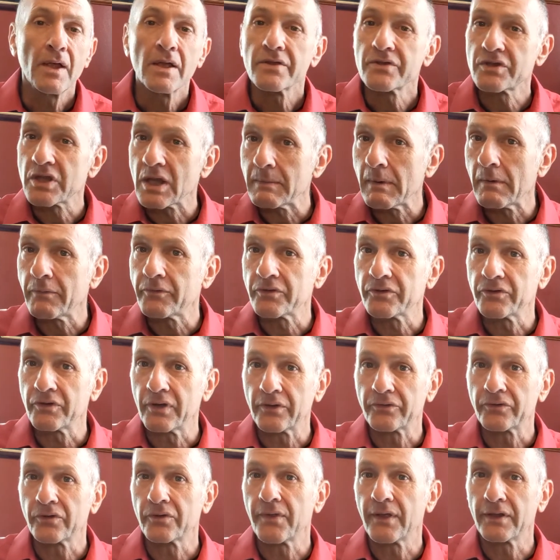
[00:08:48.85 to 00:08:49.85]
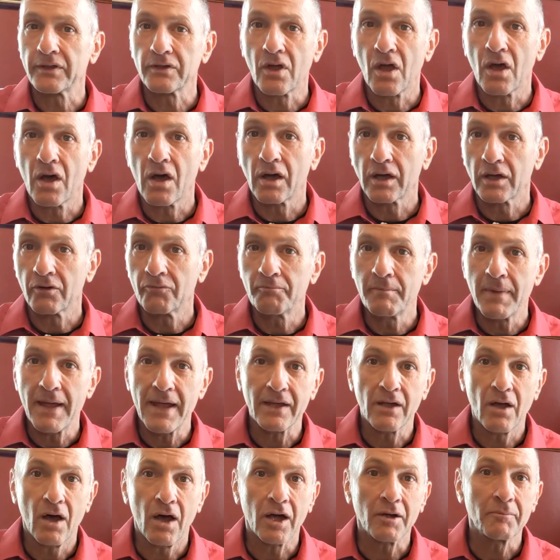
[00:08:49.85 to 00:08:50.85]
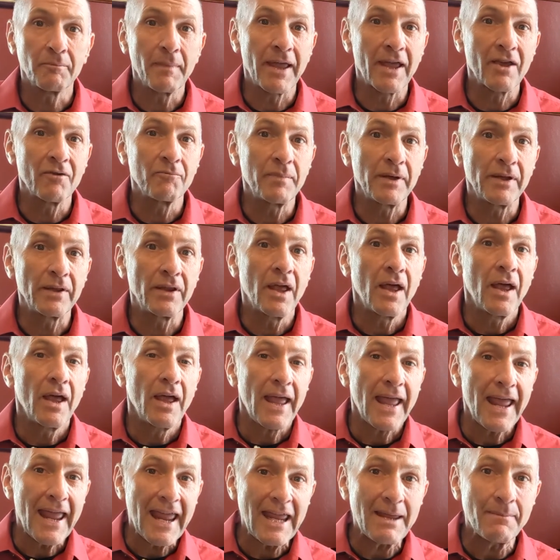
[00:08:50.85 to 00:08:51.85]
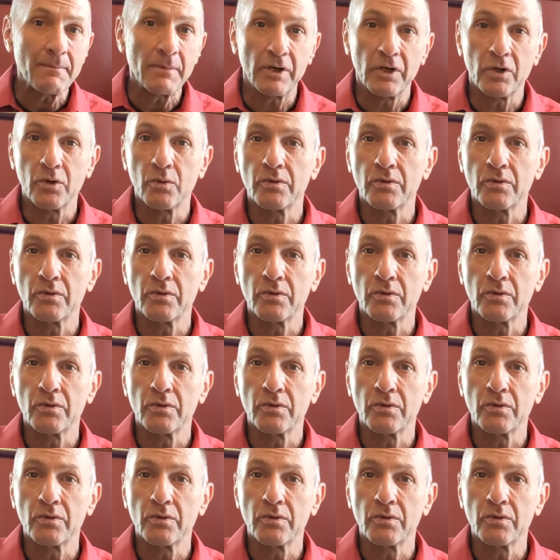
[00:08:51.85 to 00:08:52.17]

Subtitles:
Some have suggested that Gog of Magog may have been Haman,